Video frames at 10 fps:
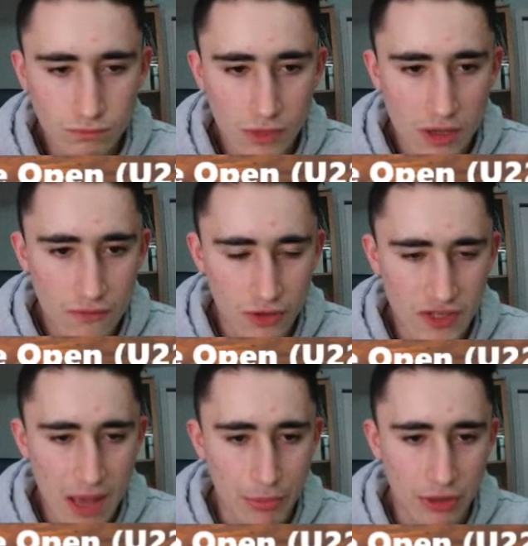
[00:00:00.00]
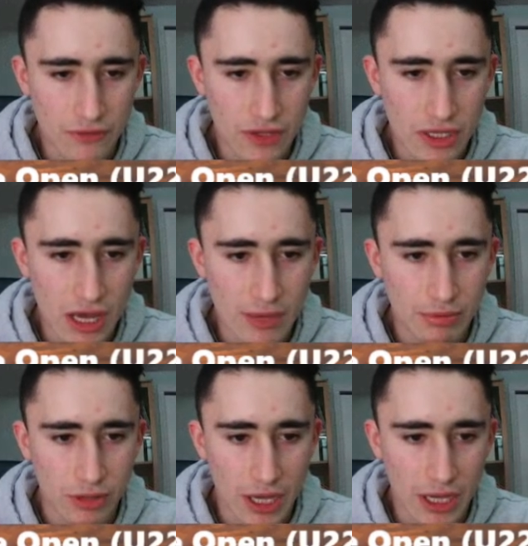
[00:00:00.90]
For example, if he had
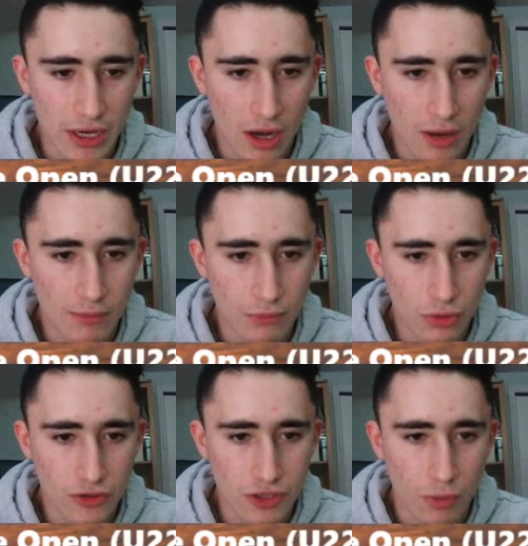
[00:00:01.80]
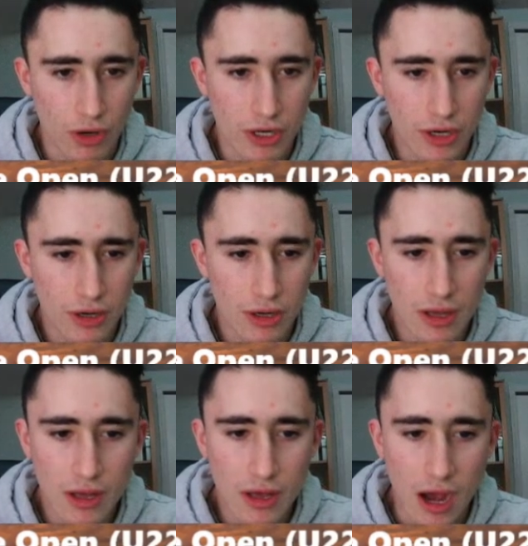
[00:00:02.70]
played rook d1 here,
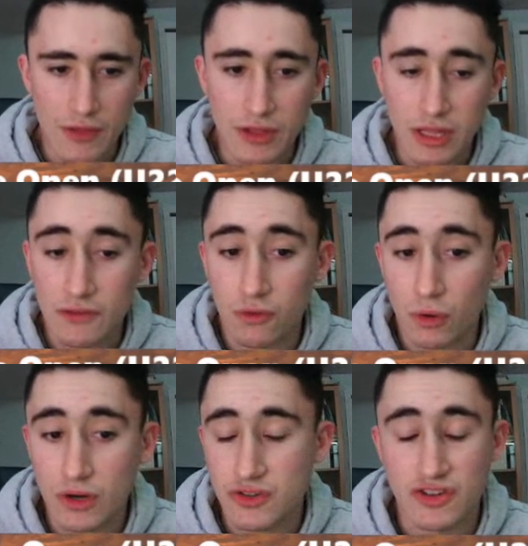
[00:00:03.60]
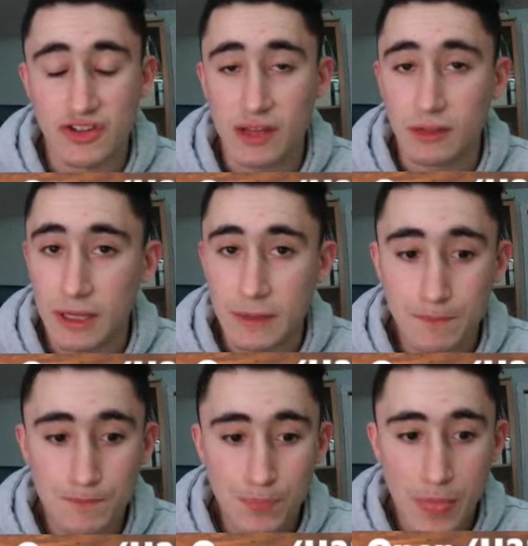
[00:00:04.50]
I think e4 is just deadly.
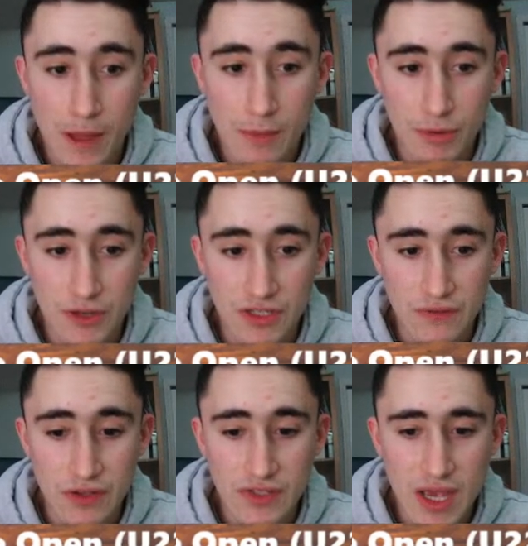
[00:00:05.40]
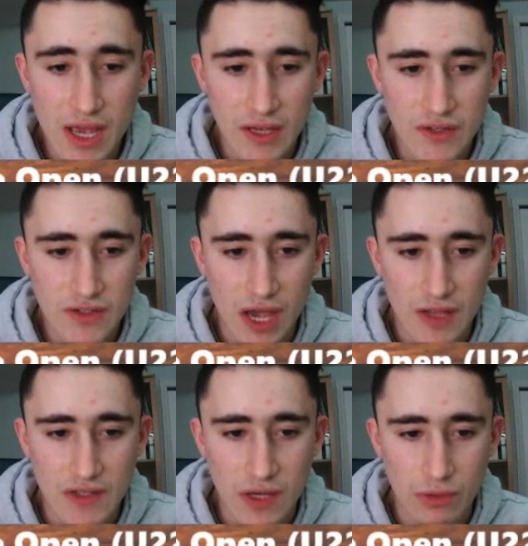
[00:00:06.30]
Because if he takes, I
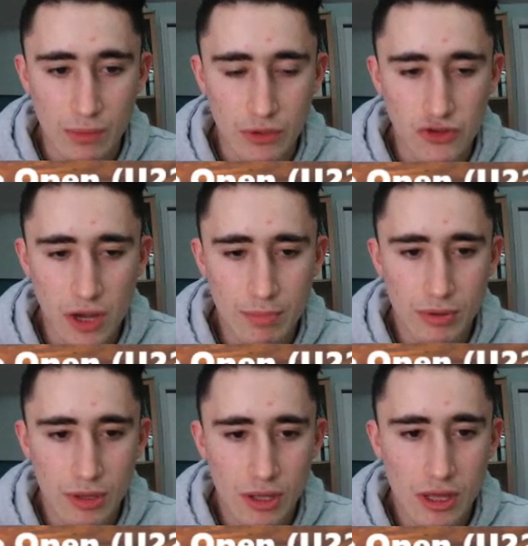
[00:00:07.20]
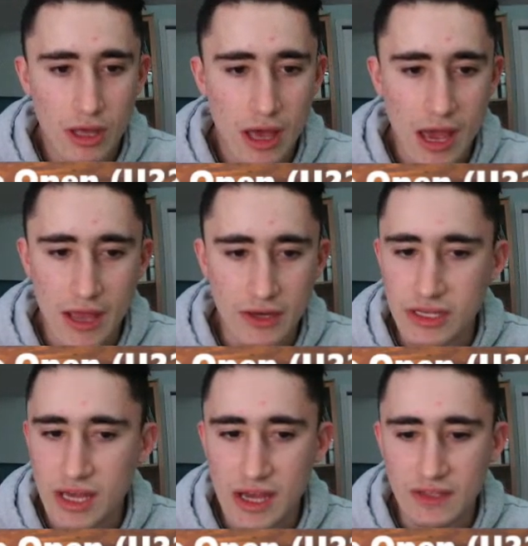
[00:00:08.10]
take with the bishop, and he
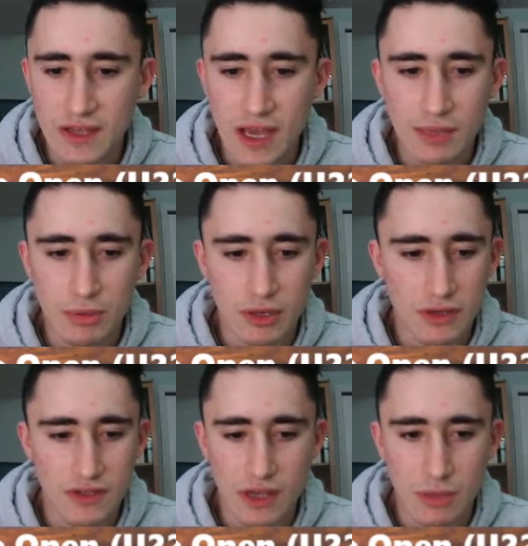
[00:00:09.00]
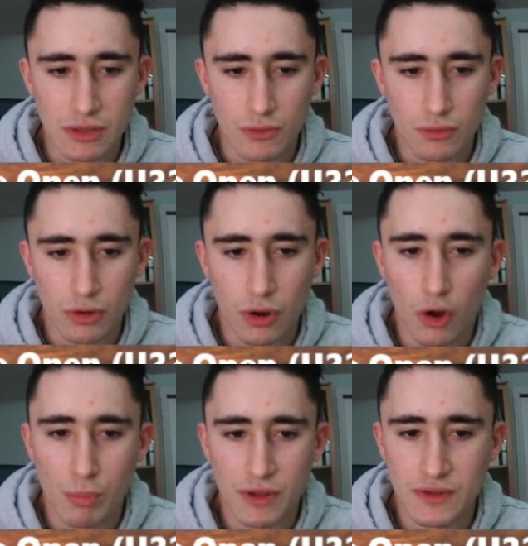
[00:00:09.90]
can't take because, the rook
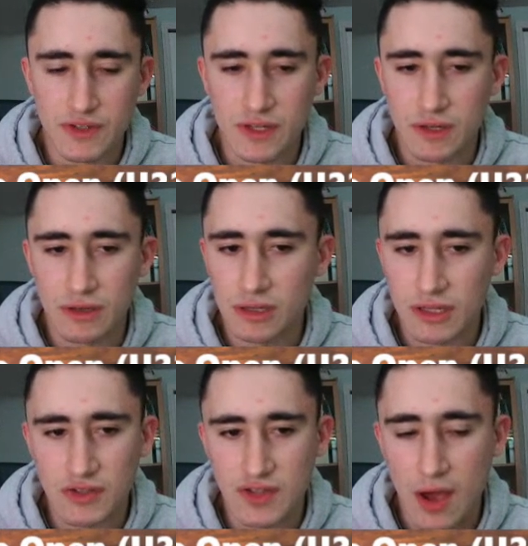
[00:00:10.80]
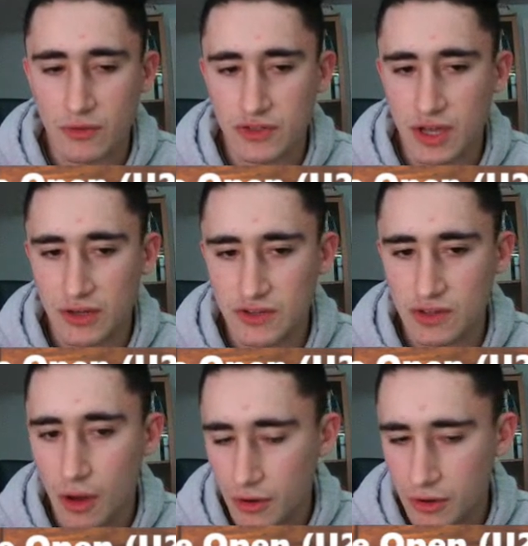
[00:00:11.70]
opens, and he's now just getting
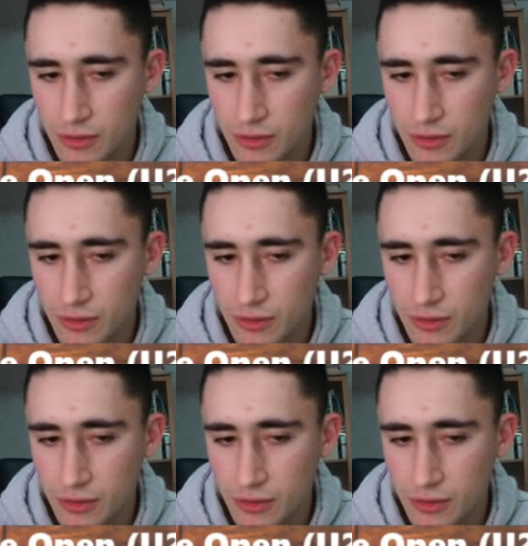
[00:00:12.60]
slaughtered.